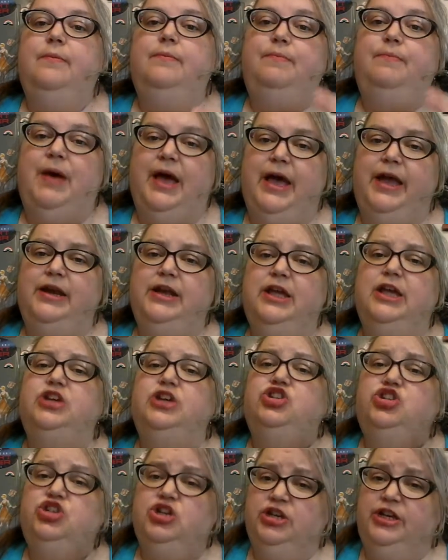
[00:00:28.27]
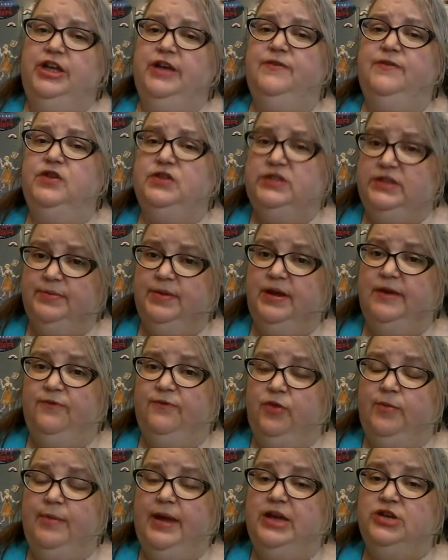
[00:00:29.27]
But it should give you some
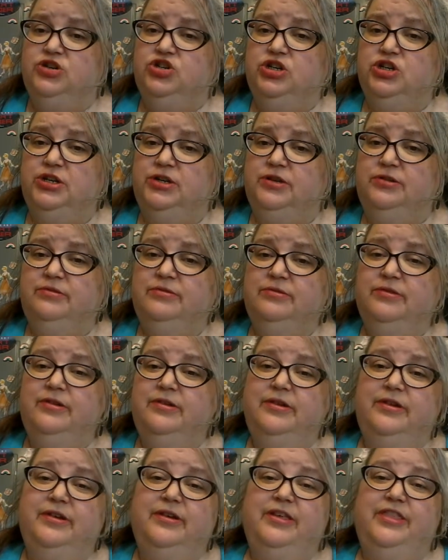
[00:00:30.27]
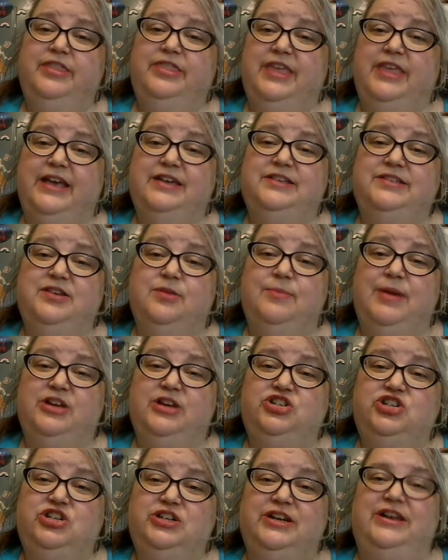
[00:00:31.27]
information. Thanks so
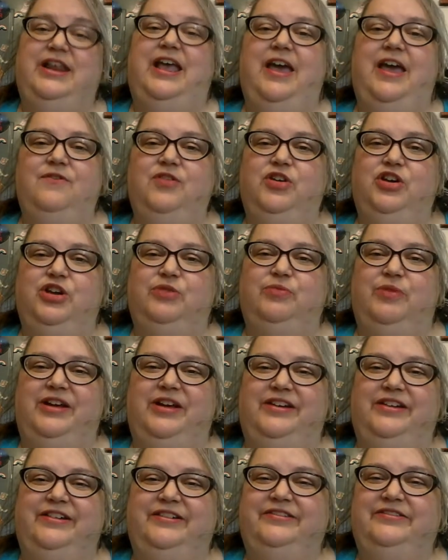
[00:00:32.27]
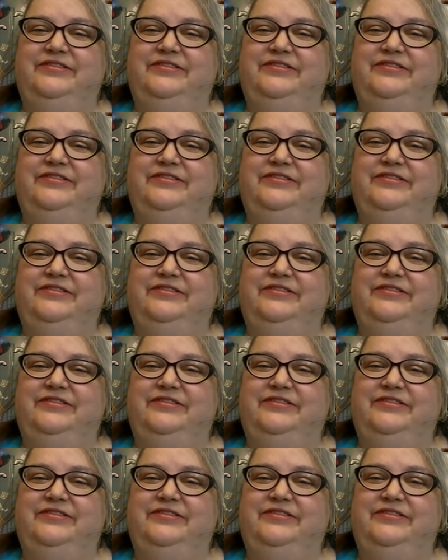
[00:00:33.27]
much, and have a good one.